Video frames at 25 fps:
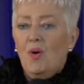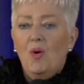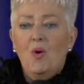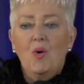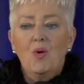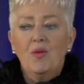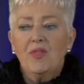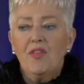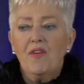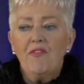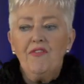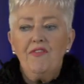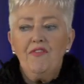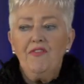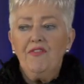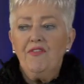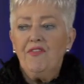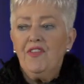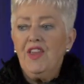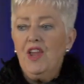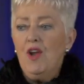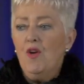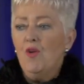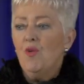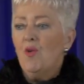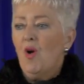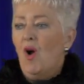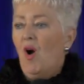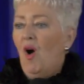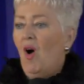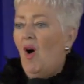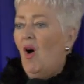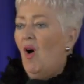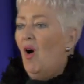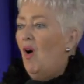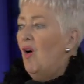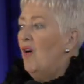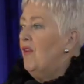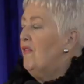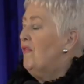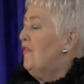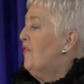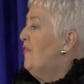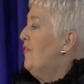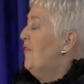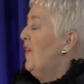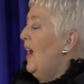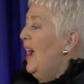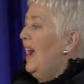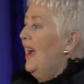or the fear
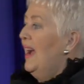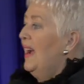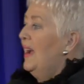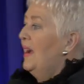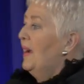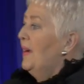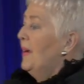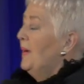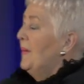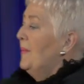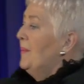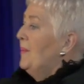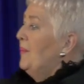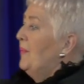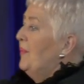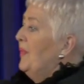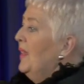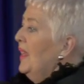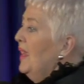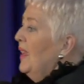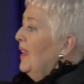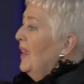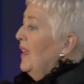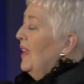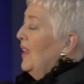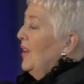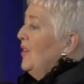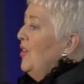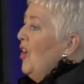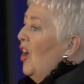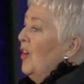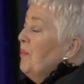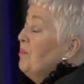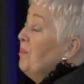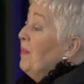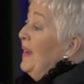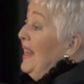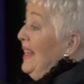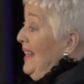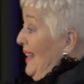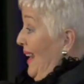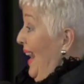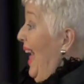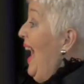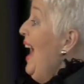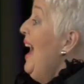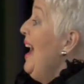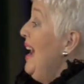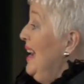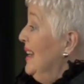of um, not being
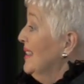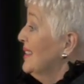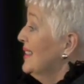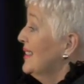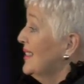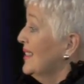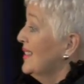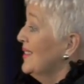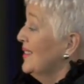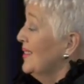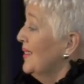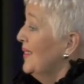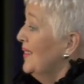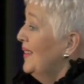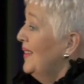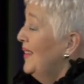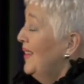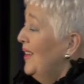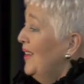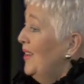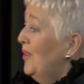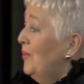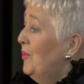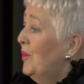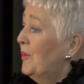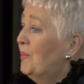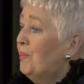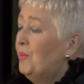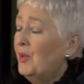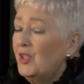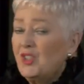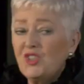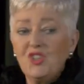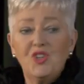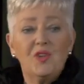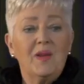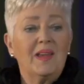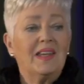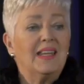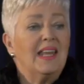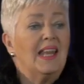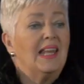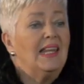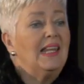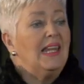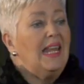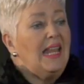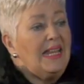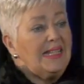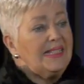liked would put you in a
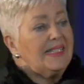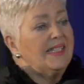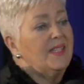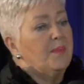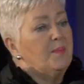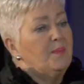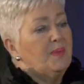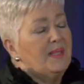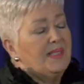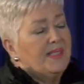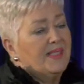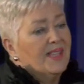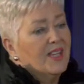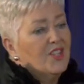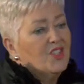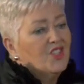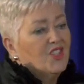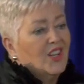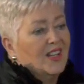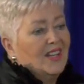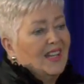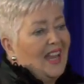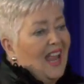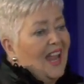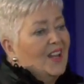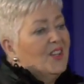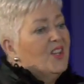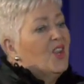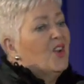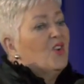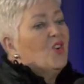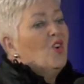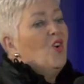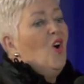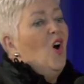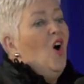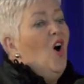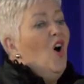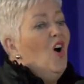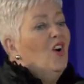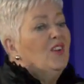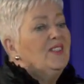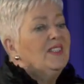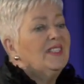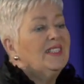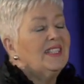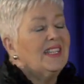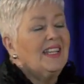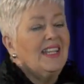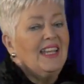lesser position, and you
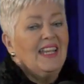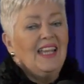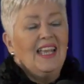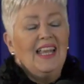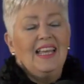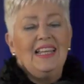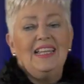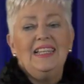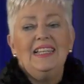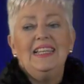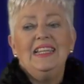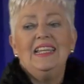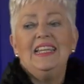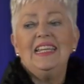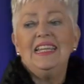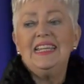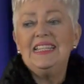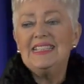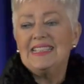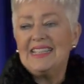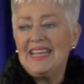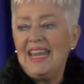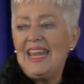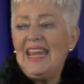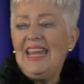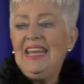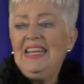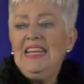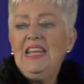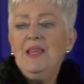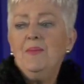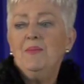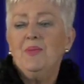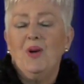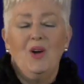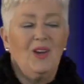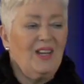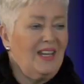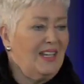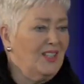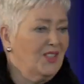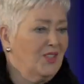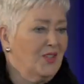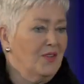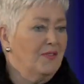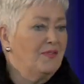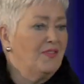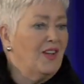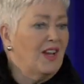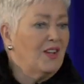can't lead anybody
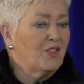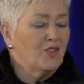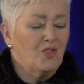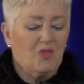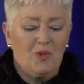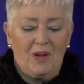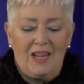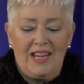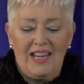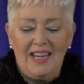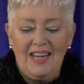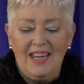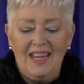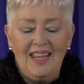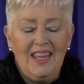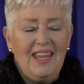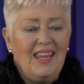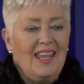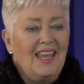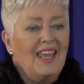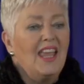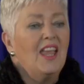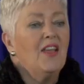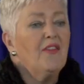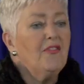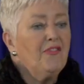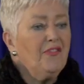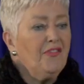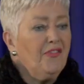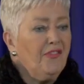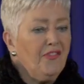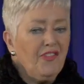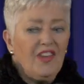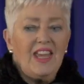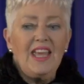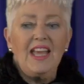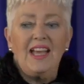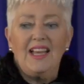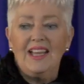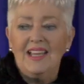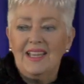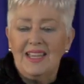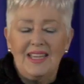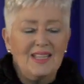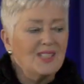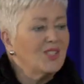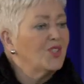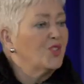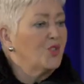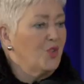to victory if fear
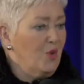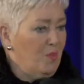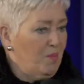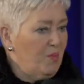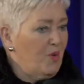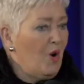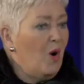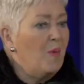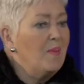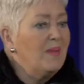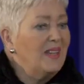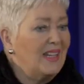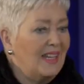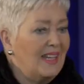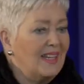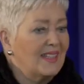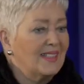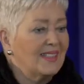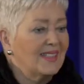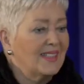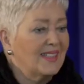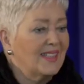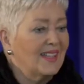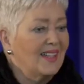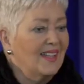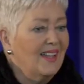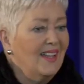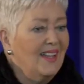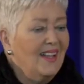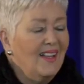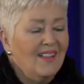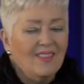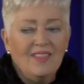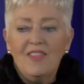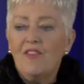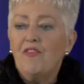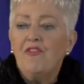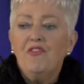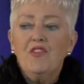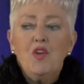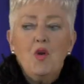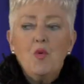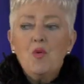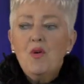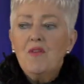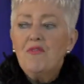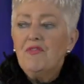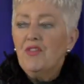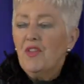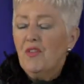is too prominent. The
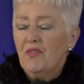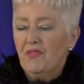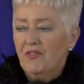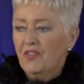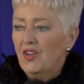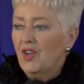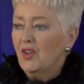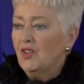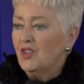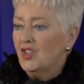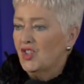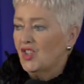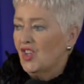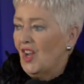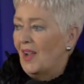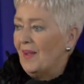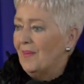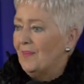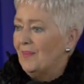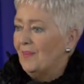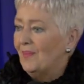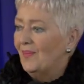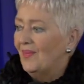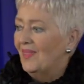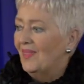fear of the future,